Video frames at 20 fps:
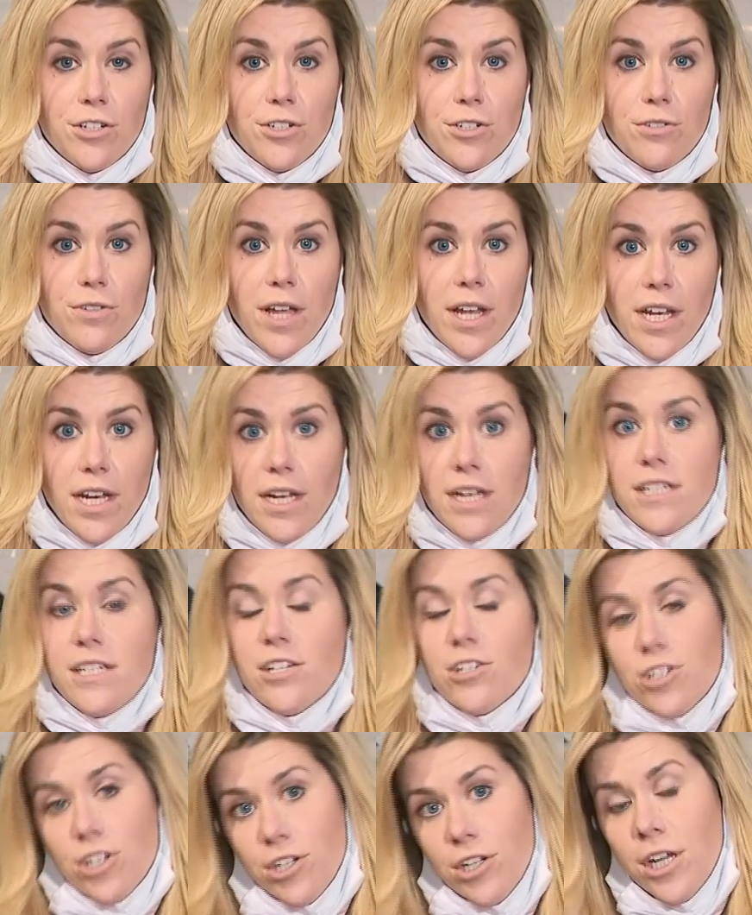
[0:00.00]
to do that in
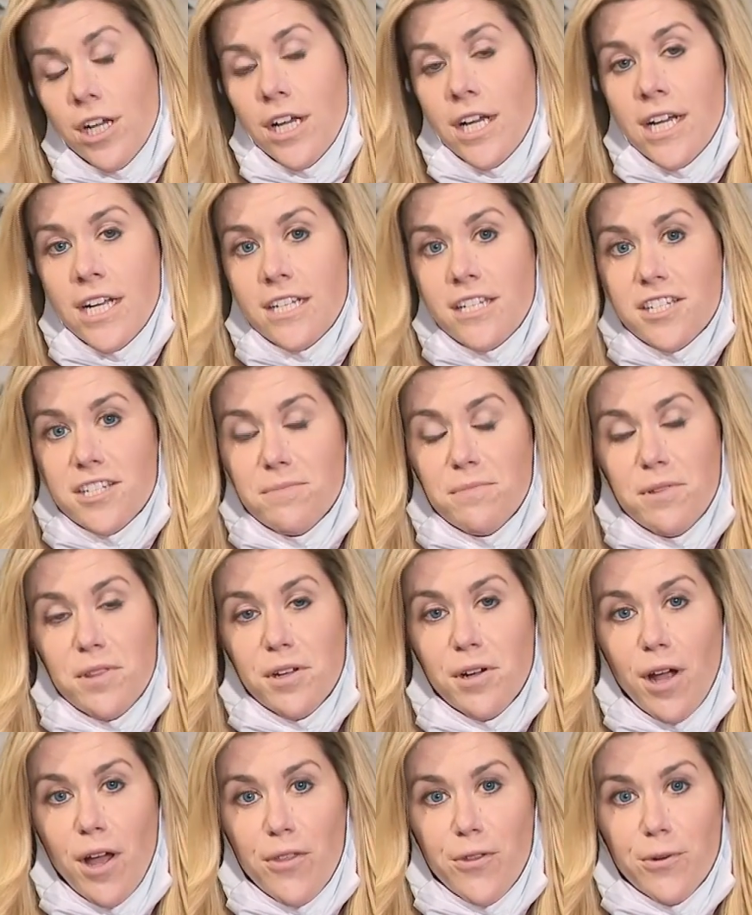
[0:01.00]
addition to some of
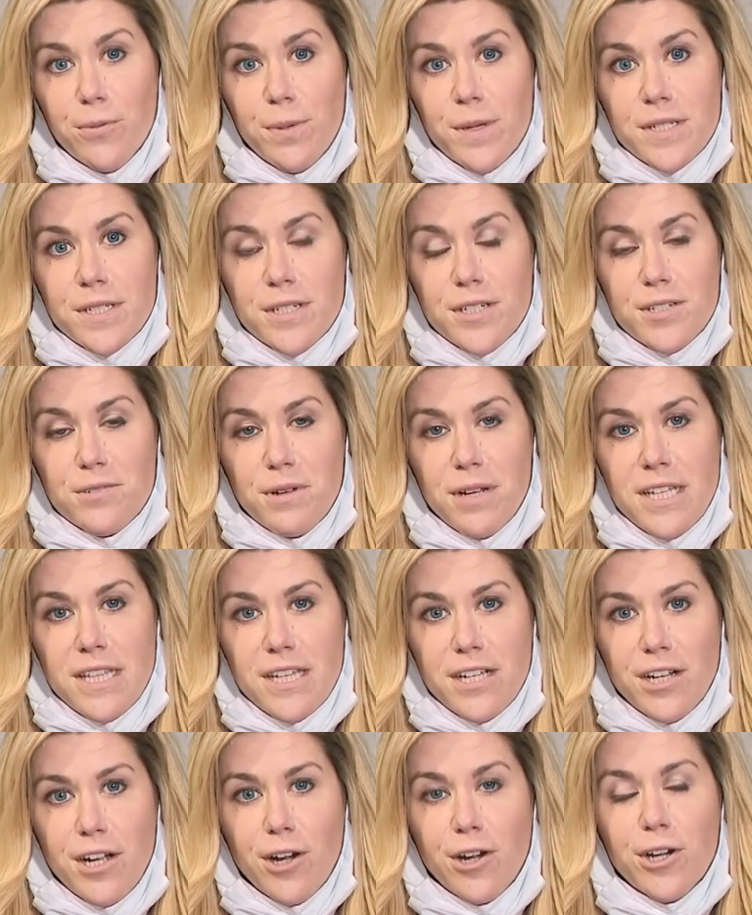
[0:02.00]
their other business,
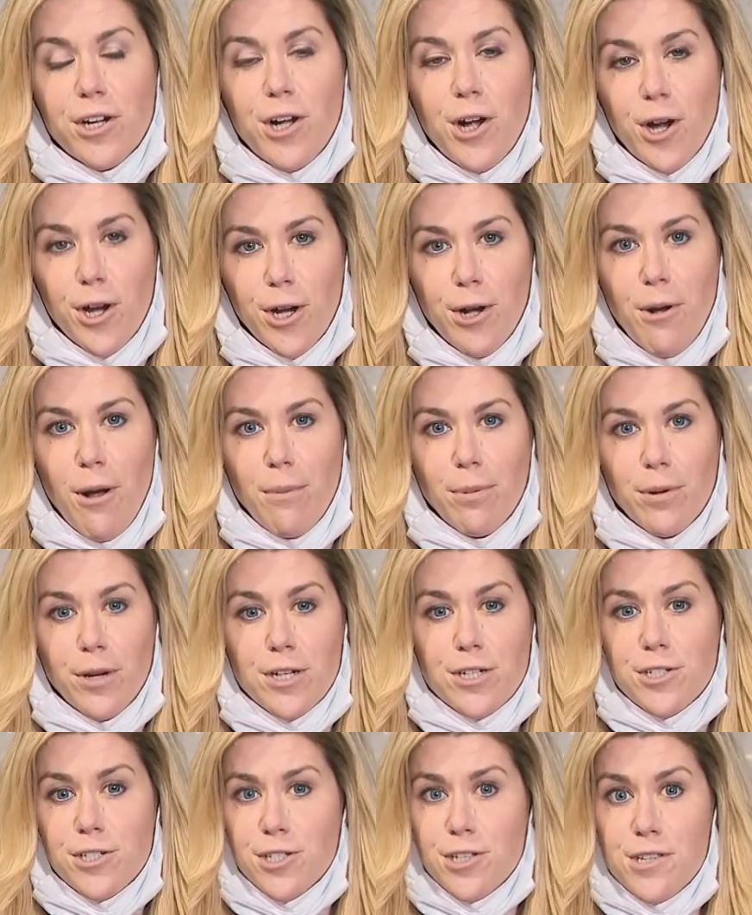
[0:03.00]
right? They are a cargo
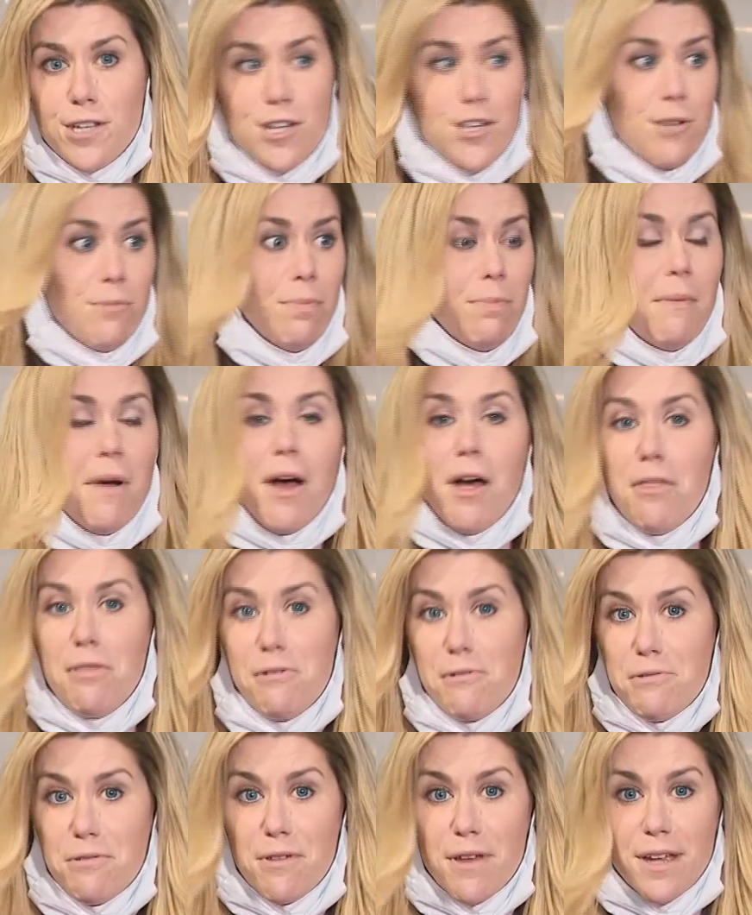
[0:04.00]
operation, so they ship
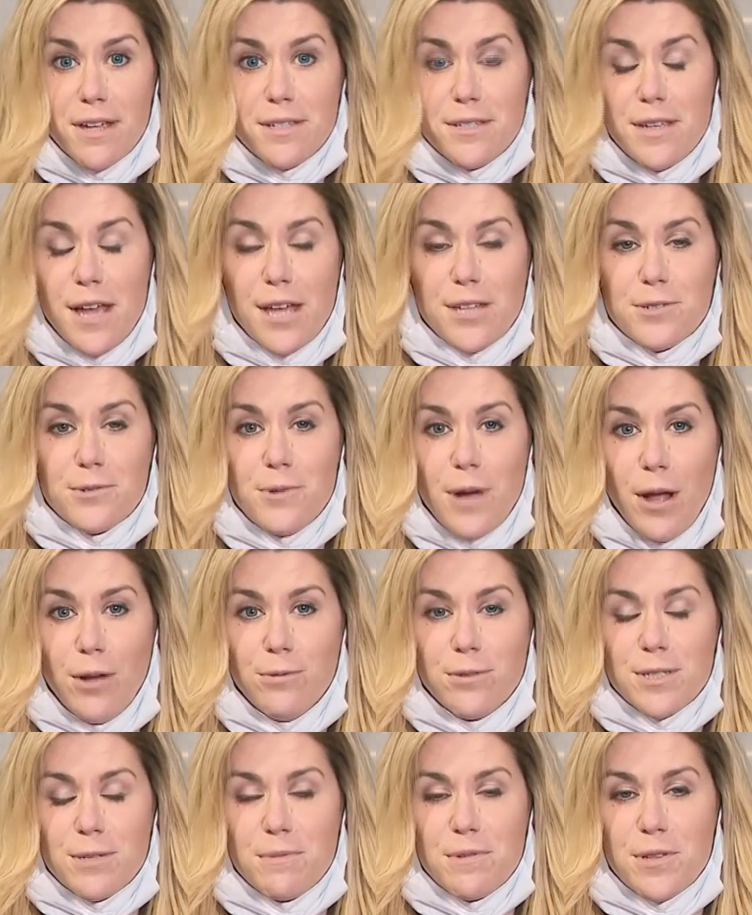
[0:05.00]
other things as
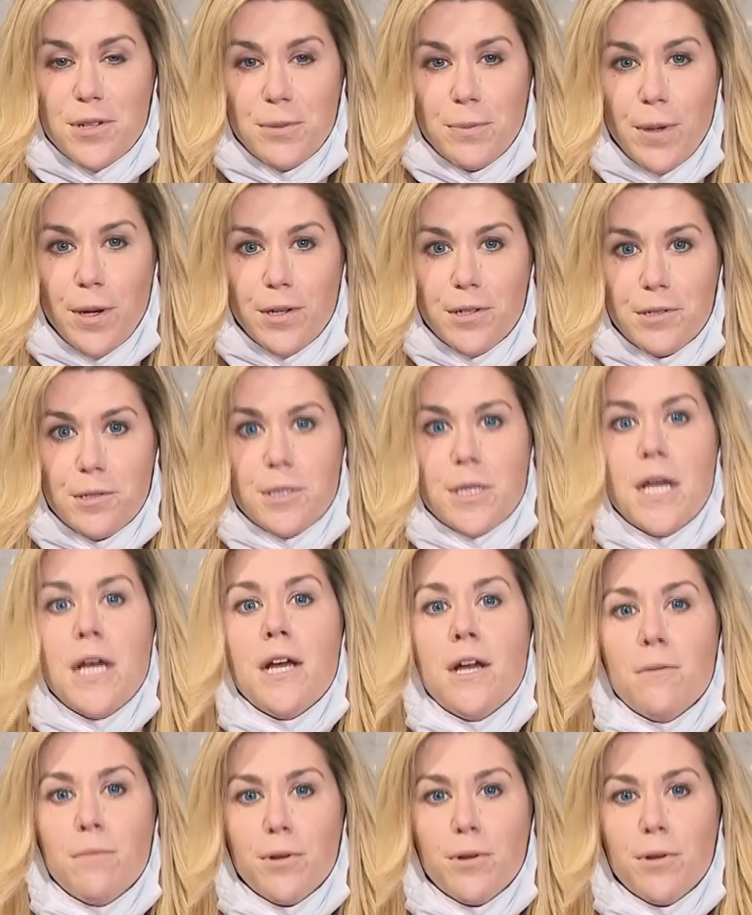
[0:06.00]
well with some of their partners.